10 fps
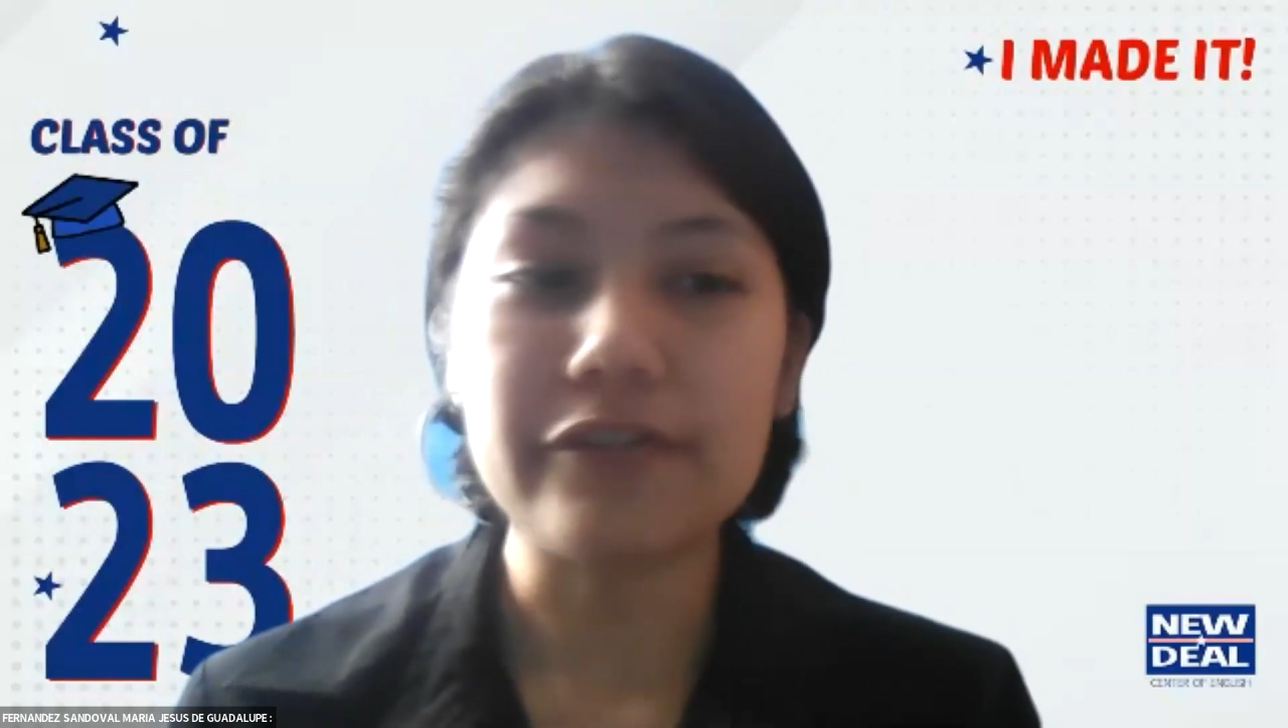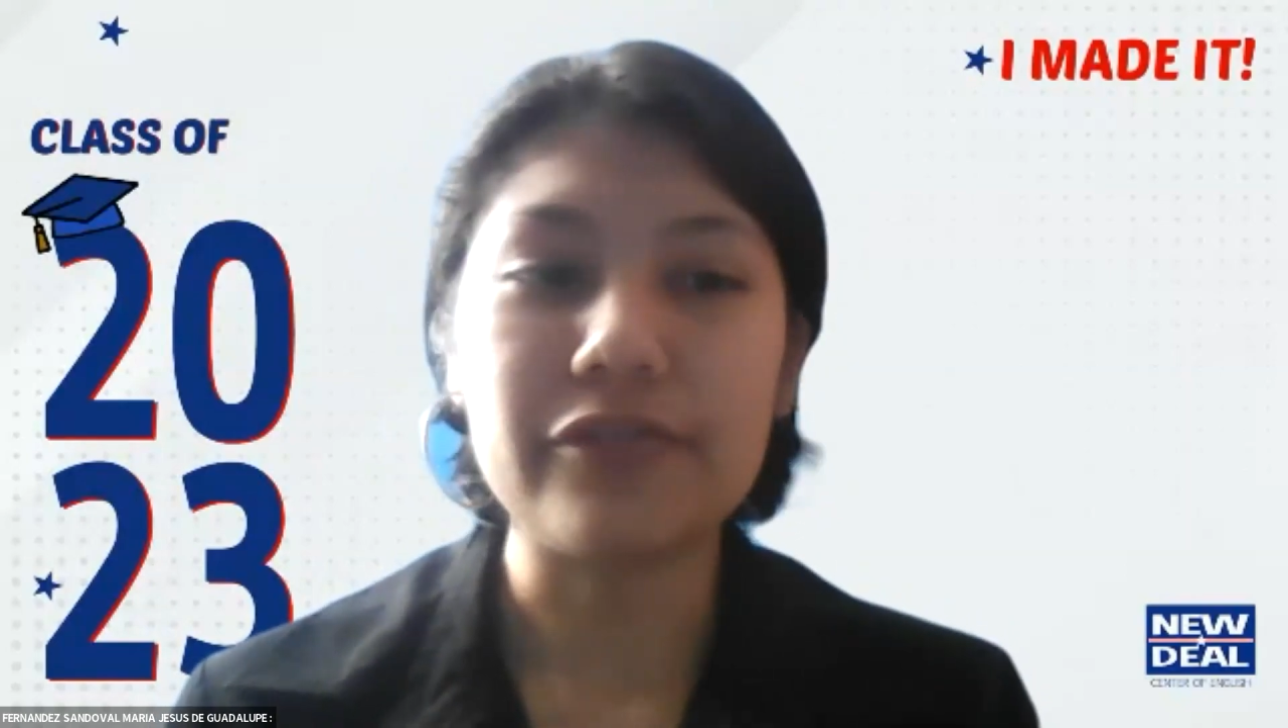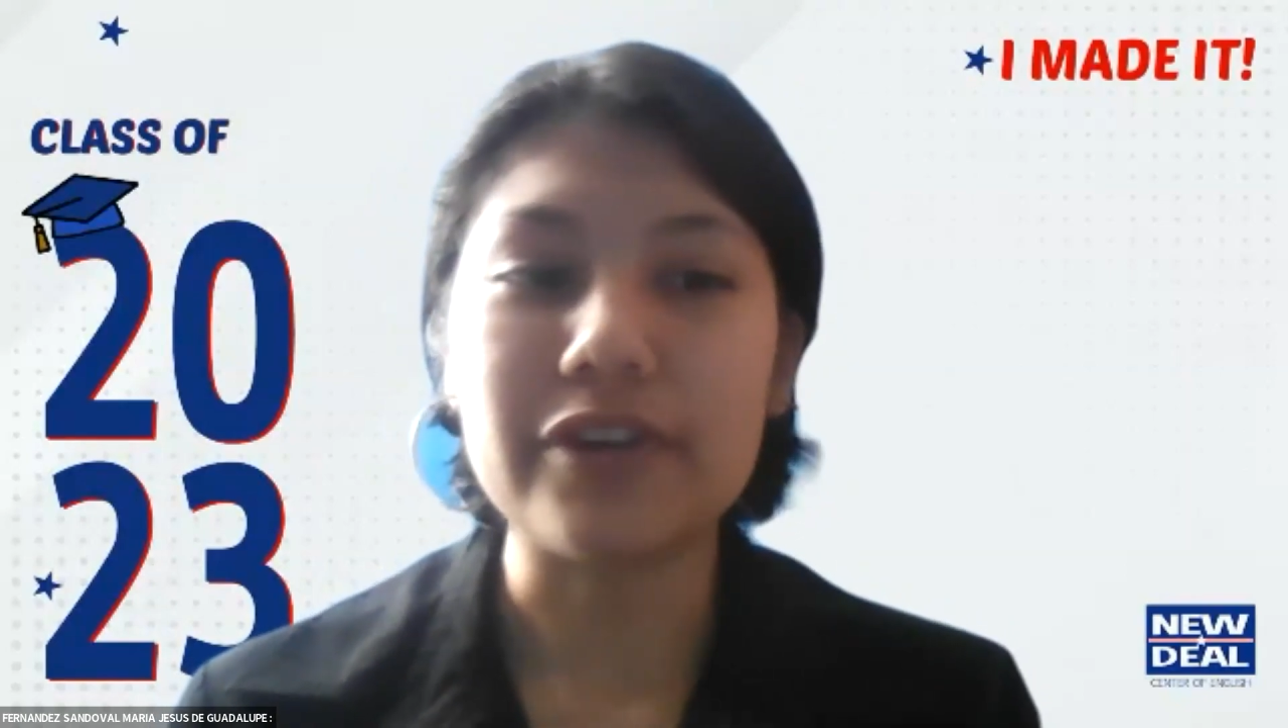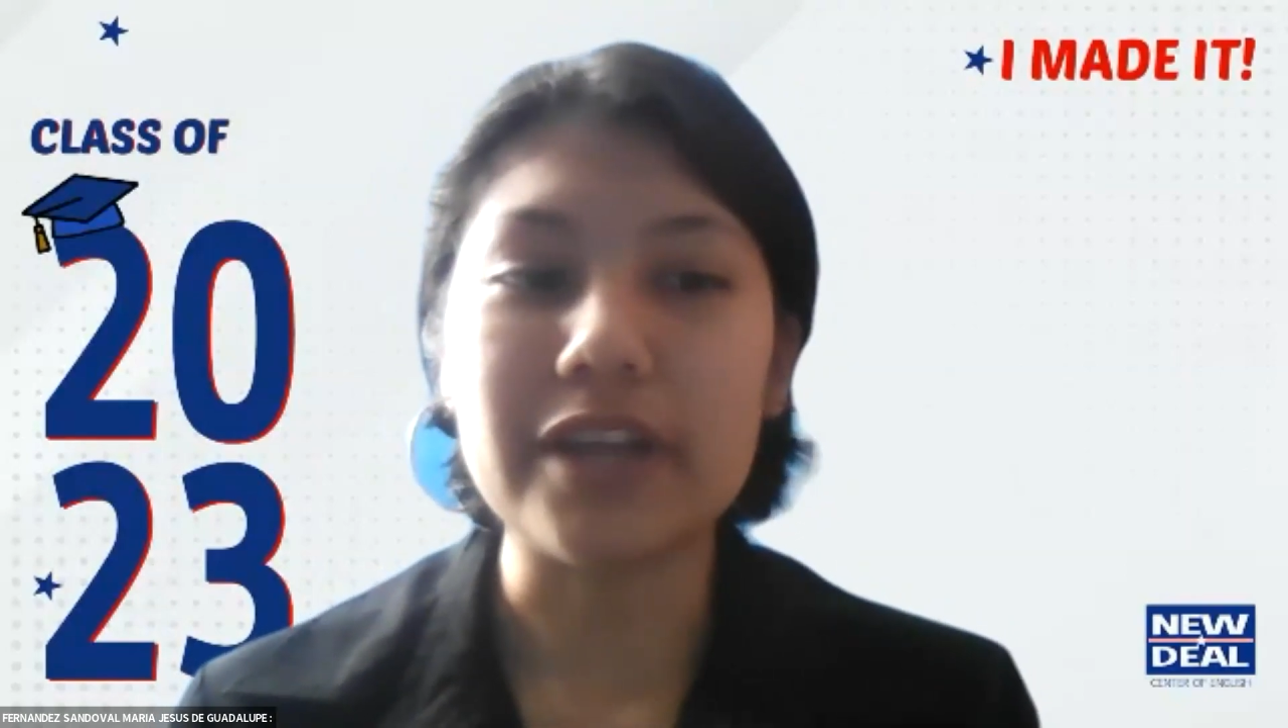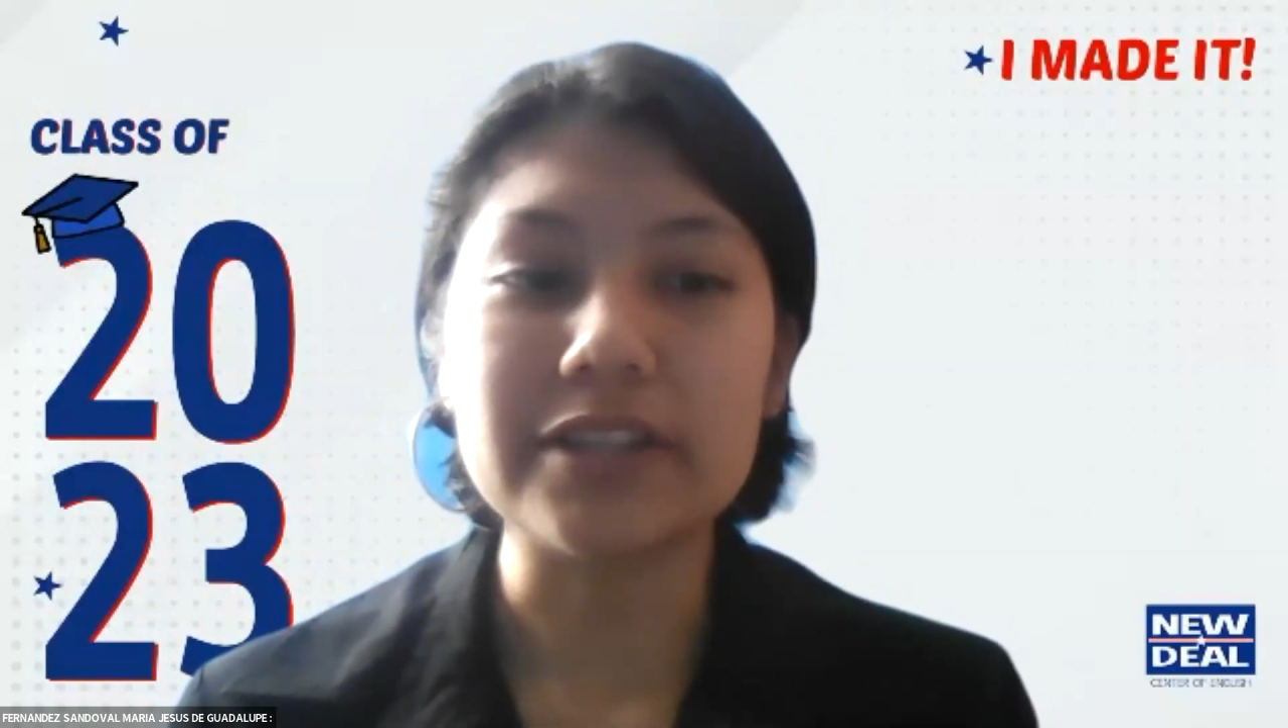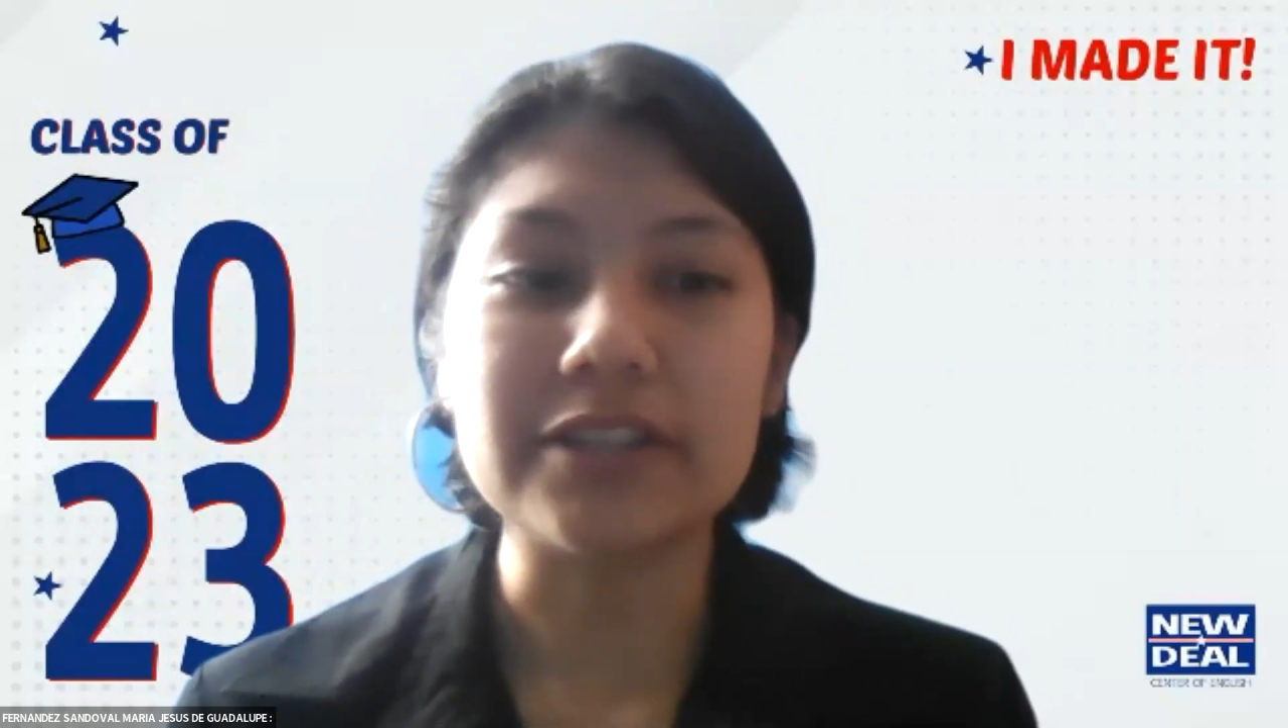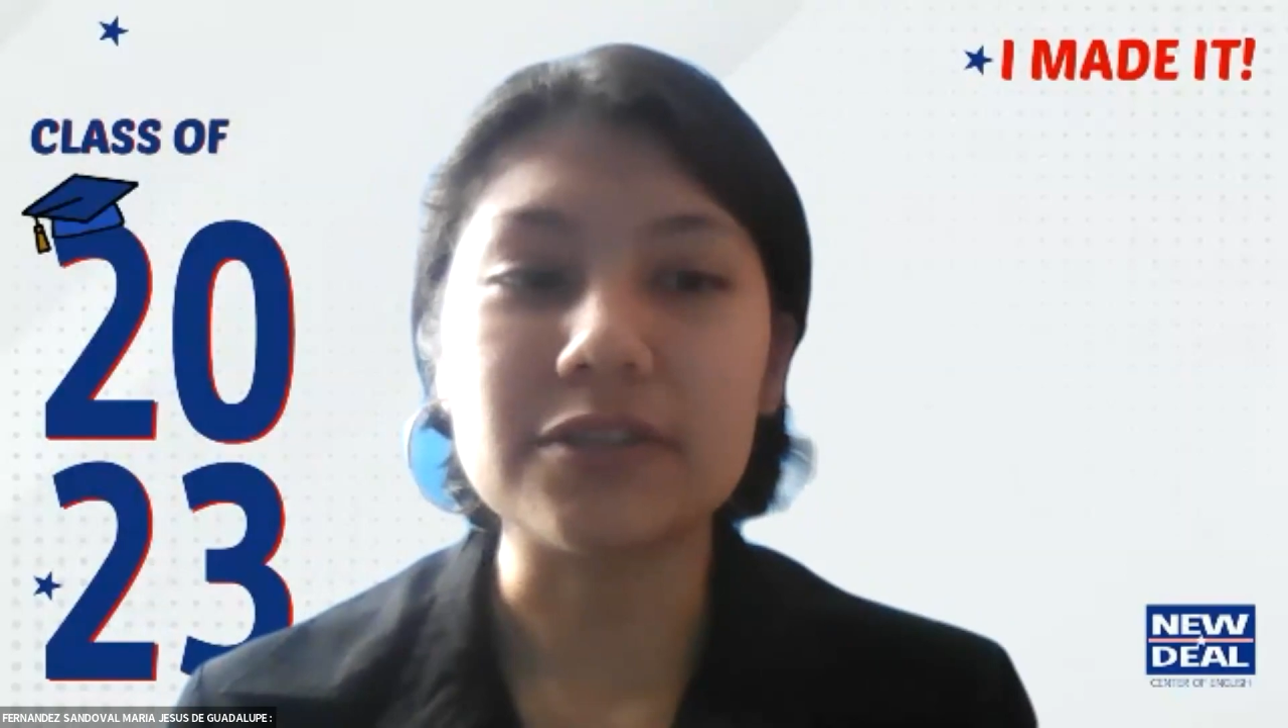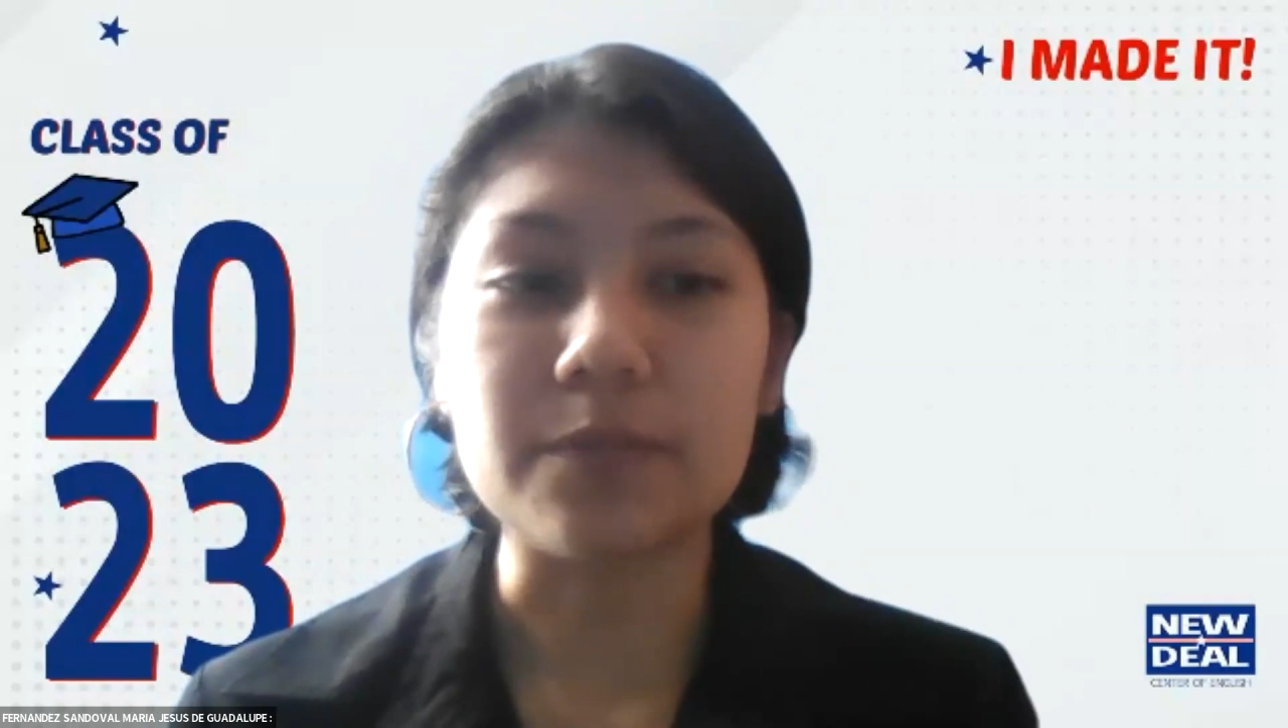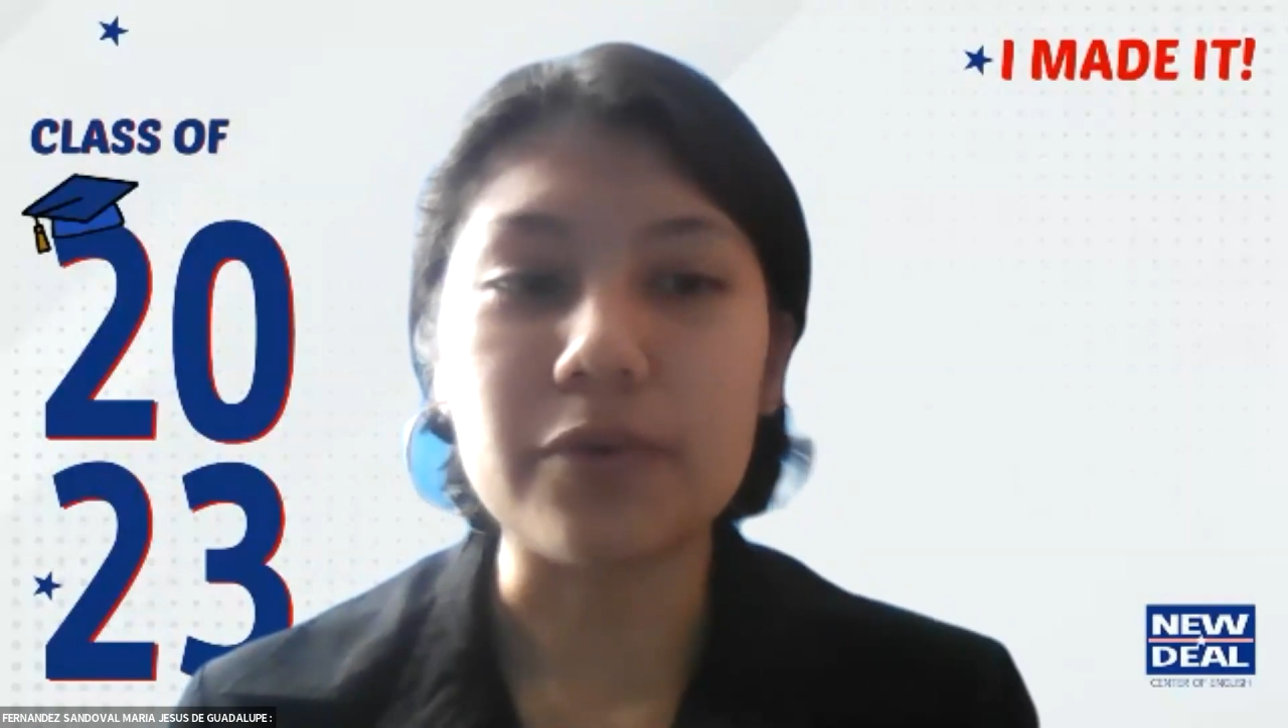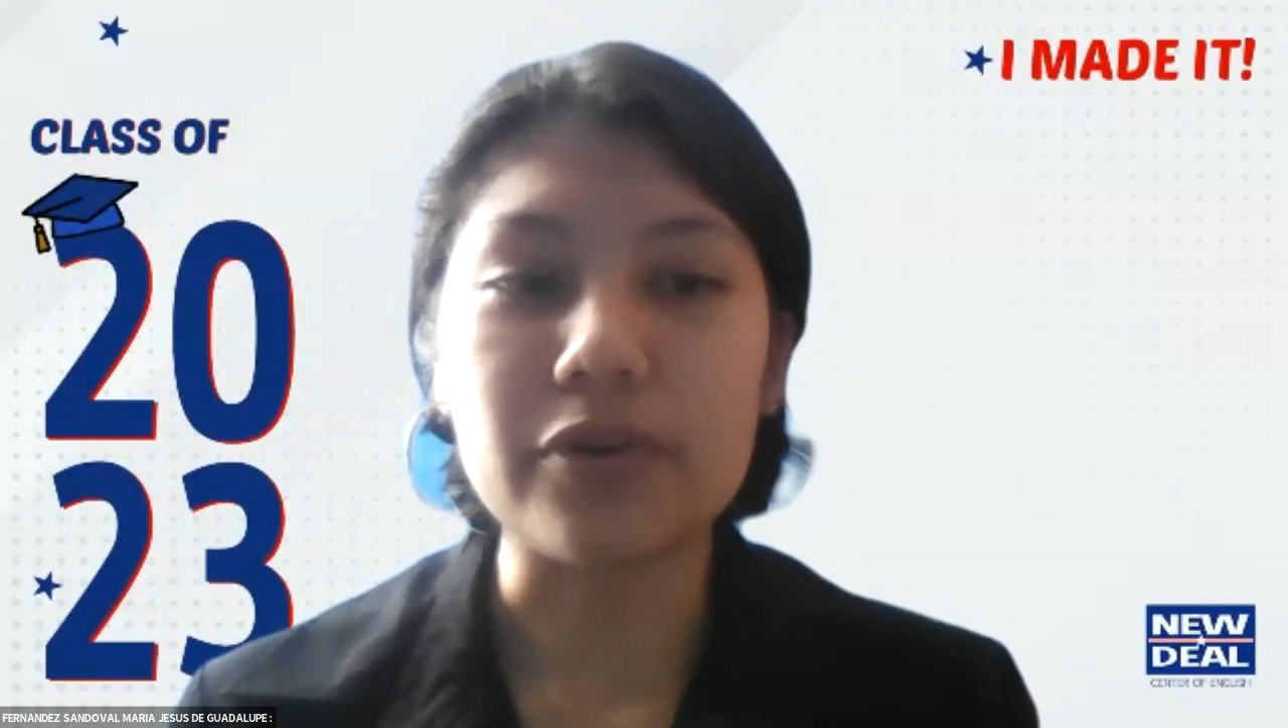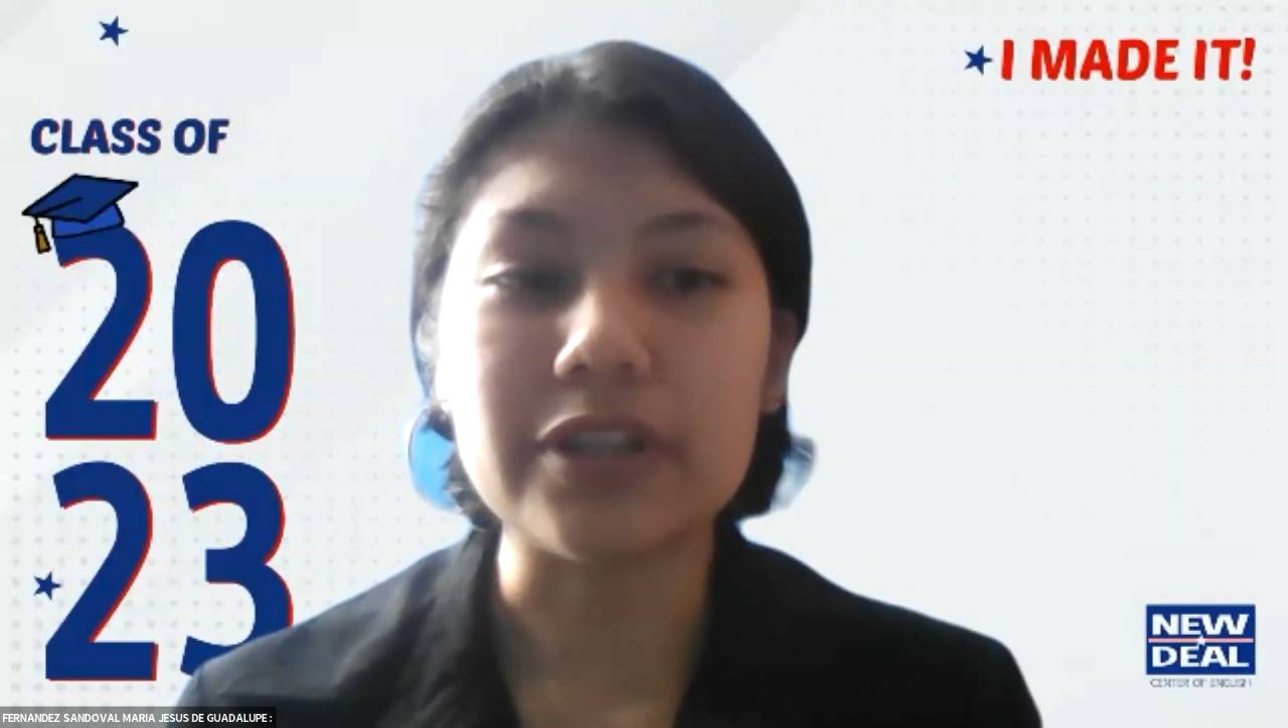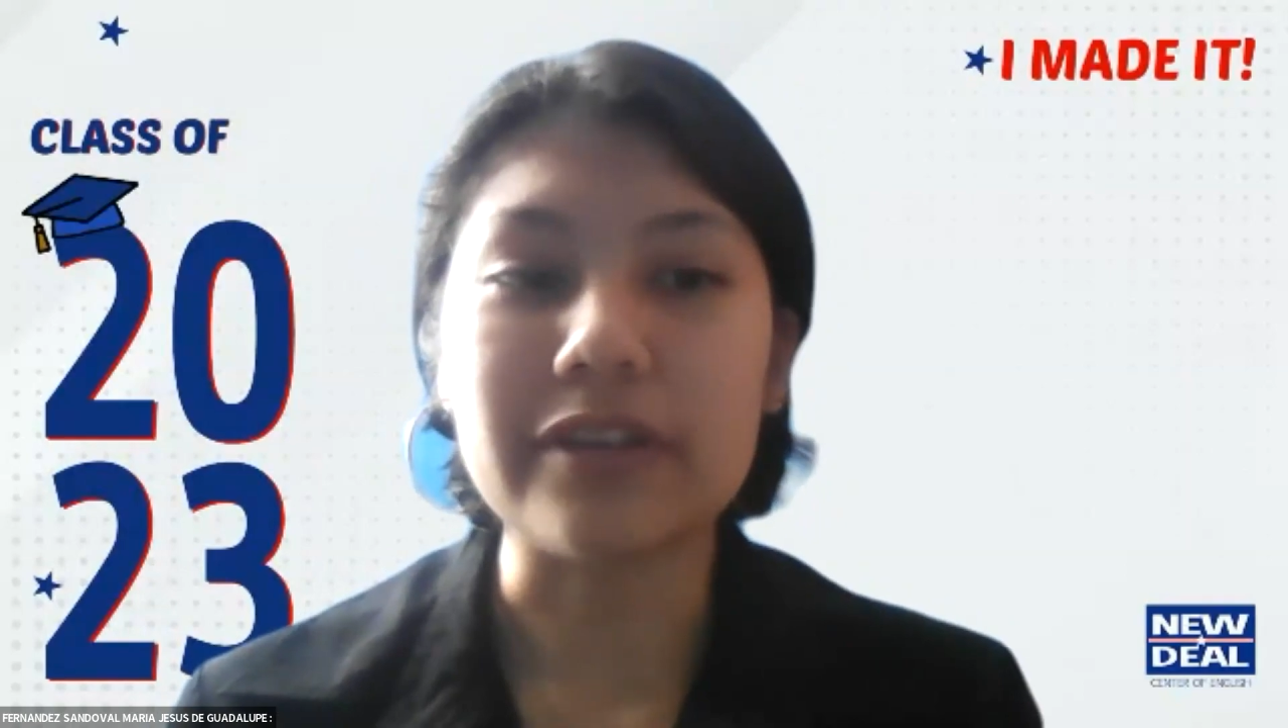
forget the support